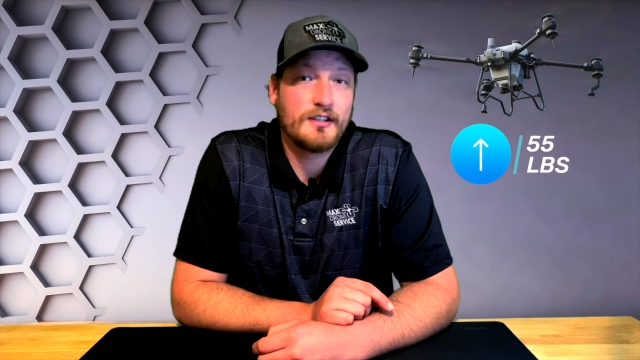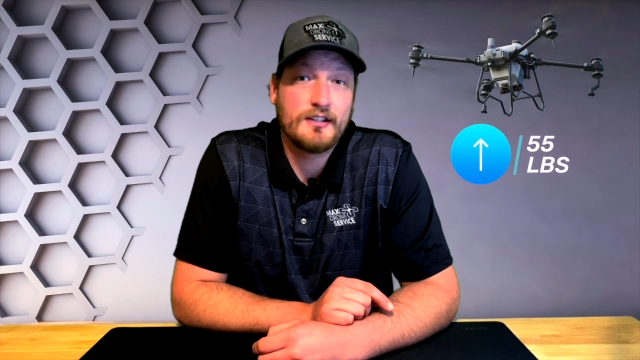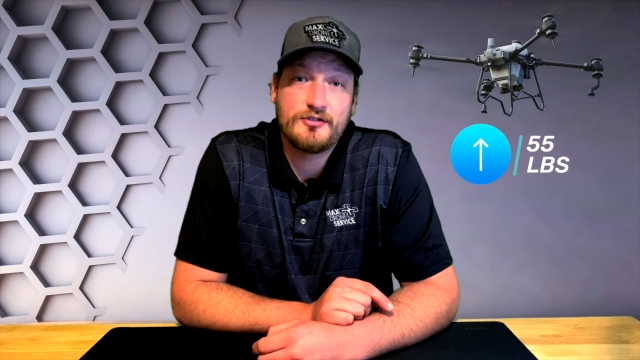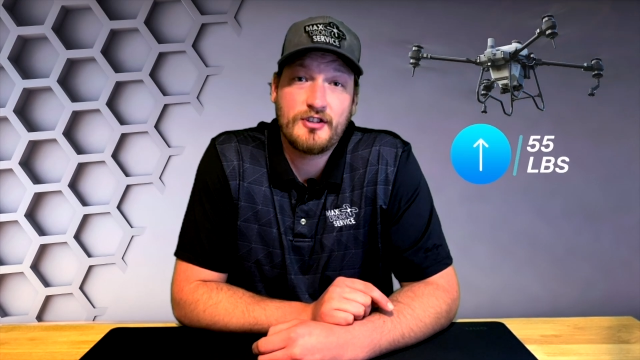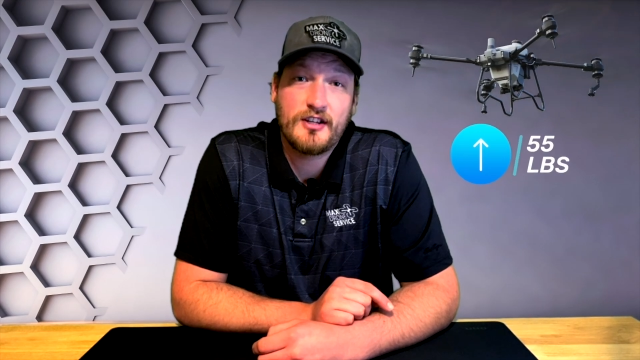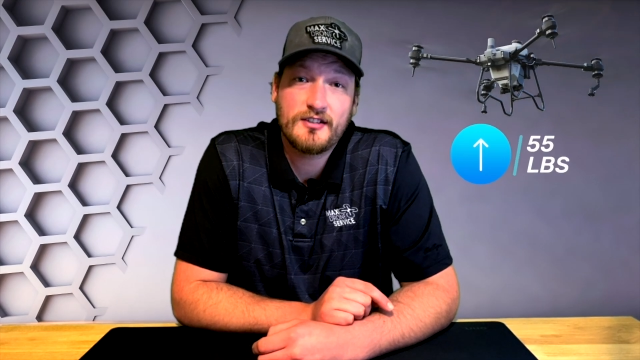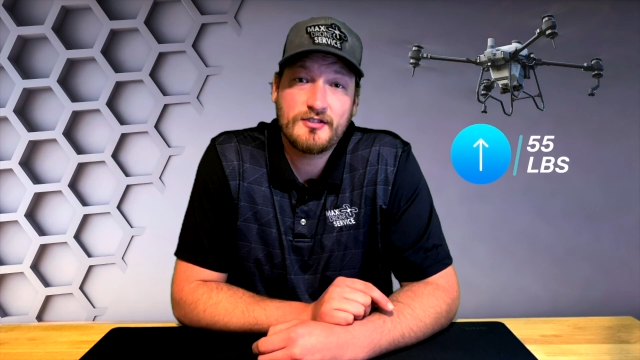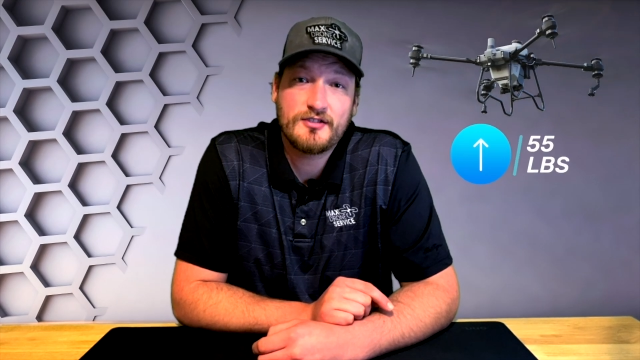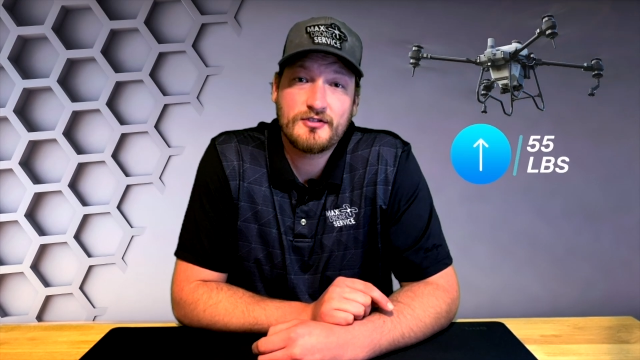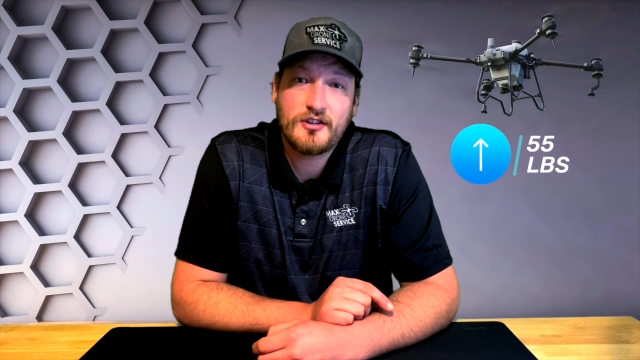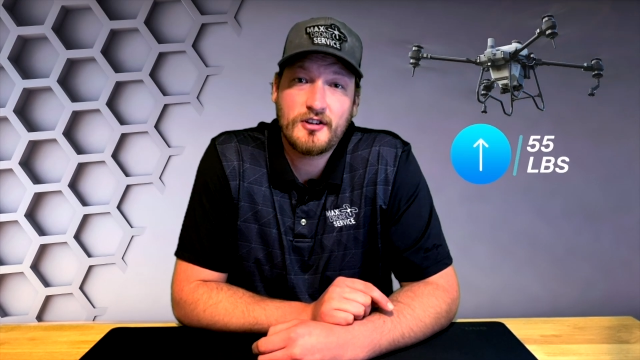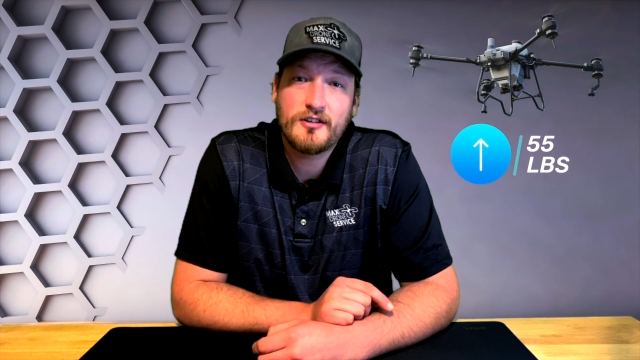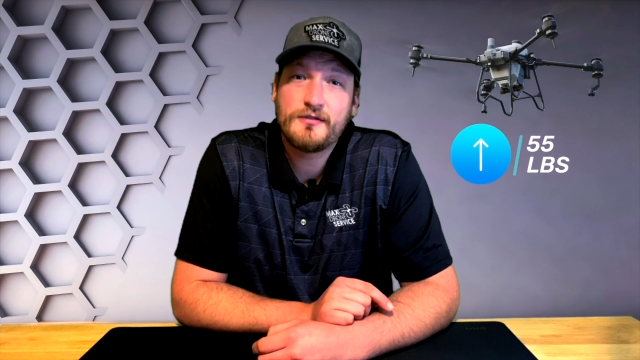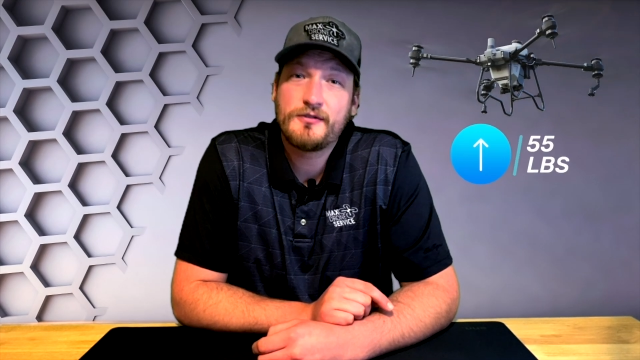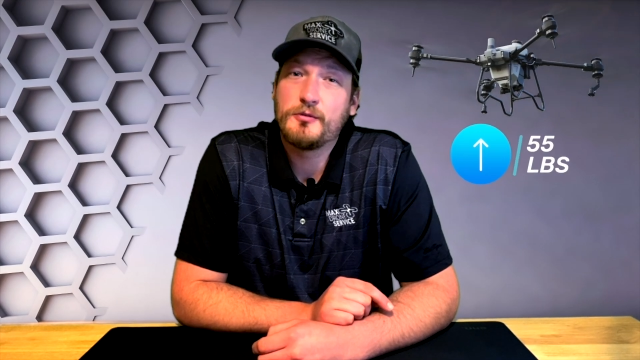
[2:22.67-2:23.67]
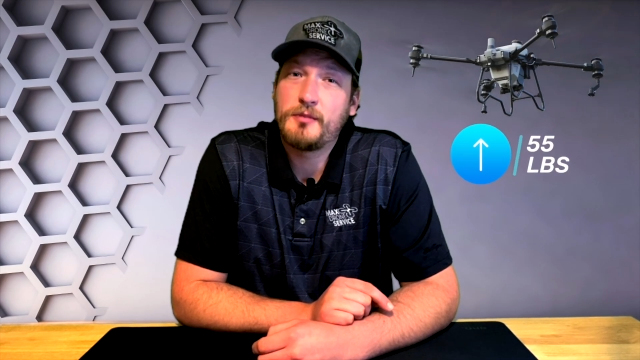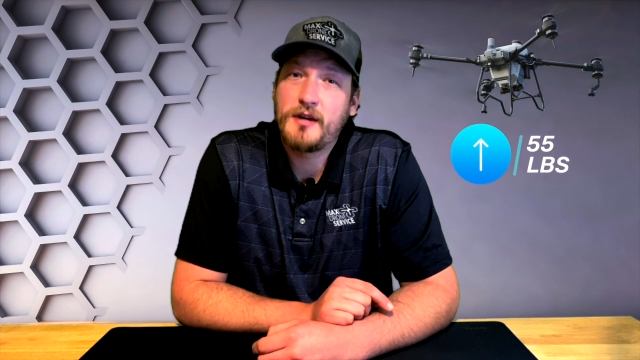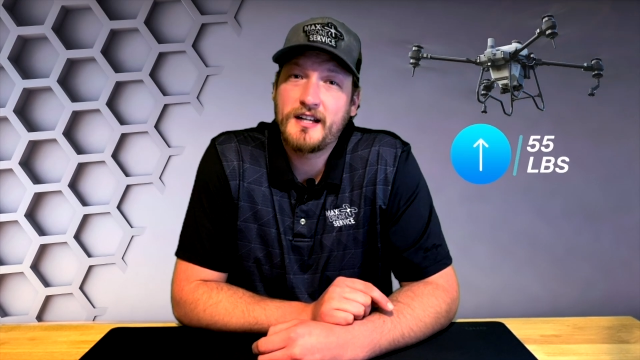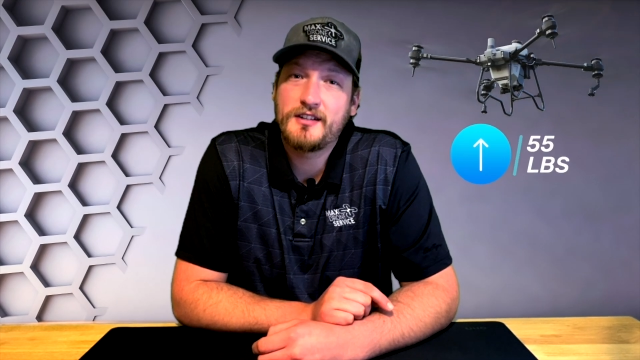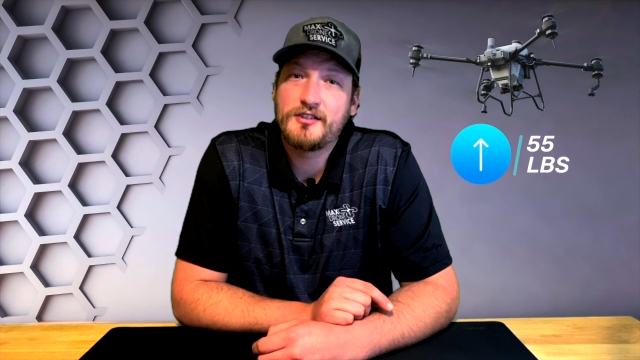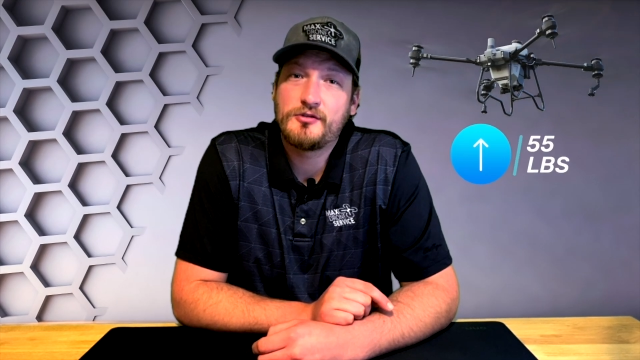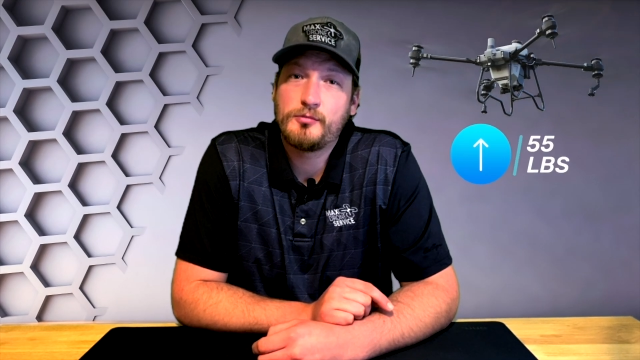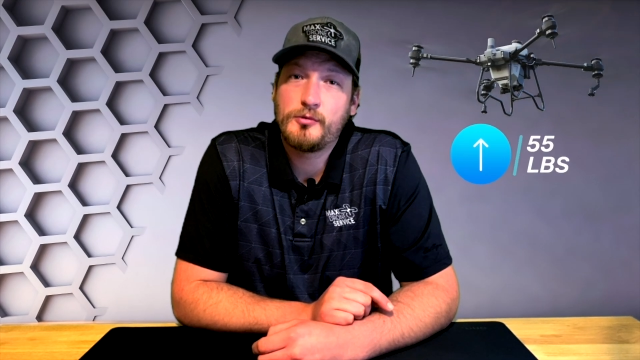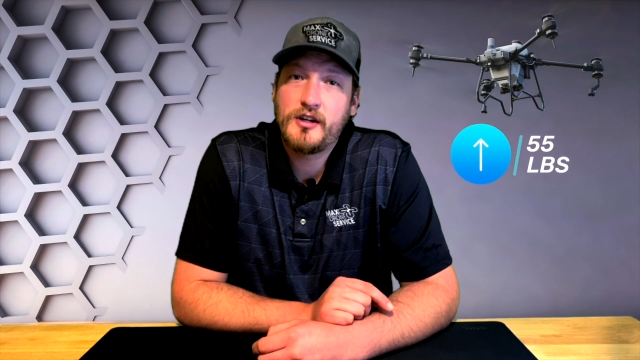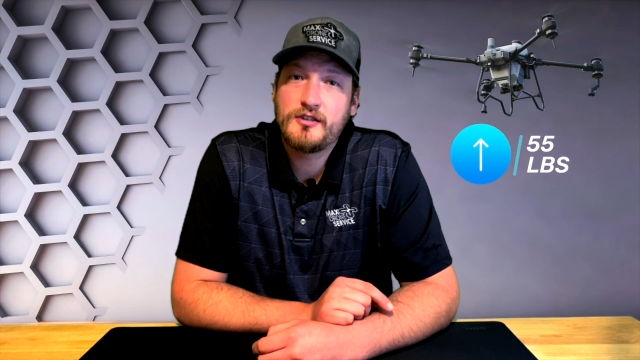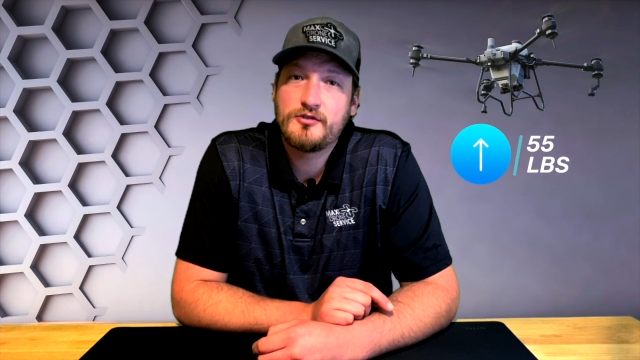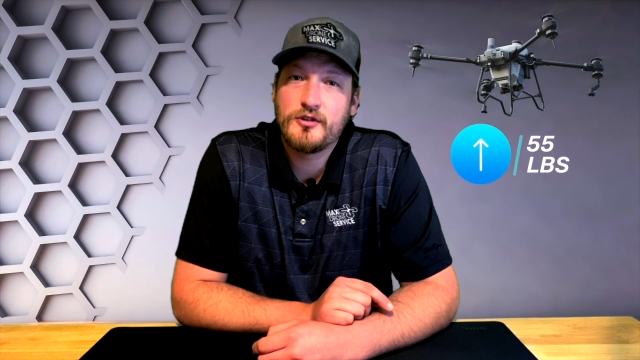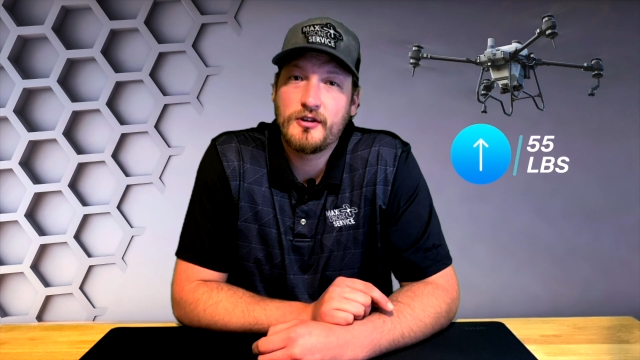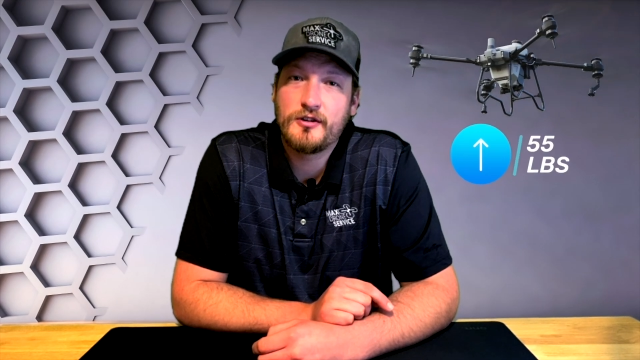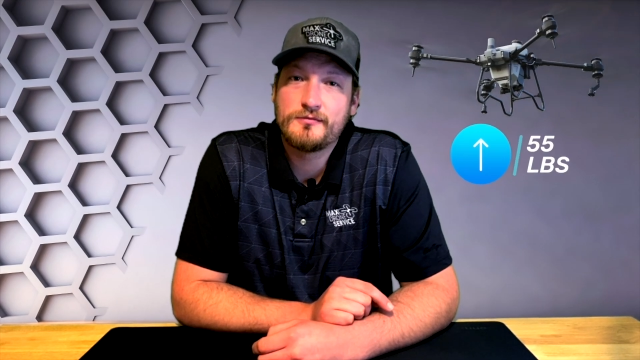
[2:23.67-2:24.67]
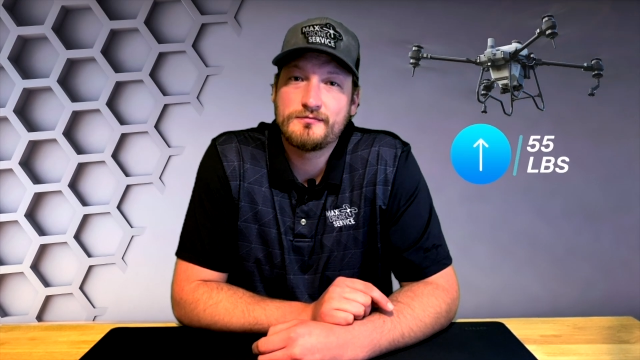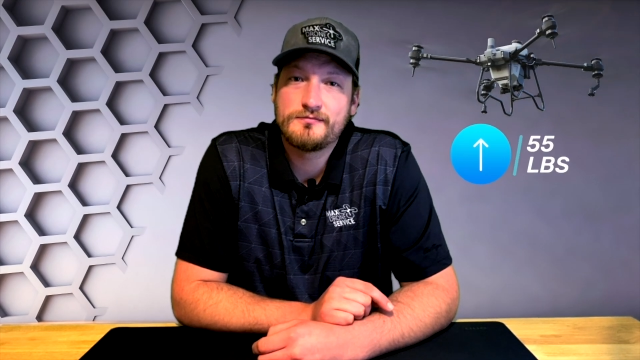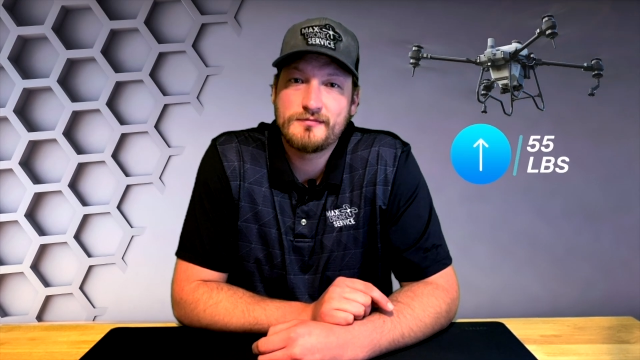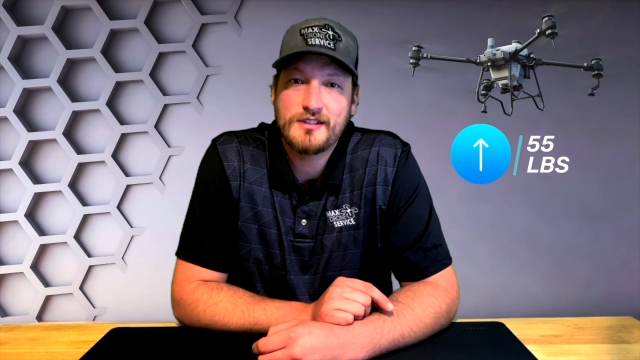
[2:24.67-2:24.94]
and chances are if you're buying a spray drone,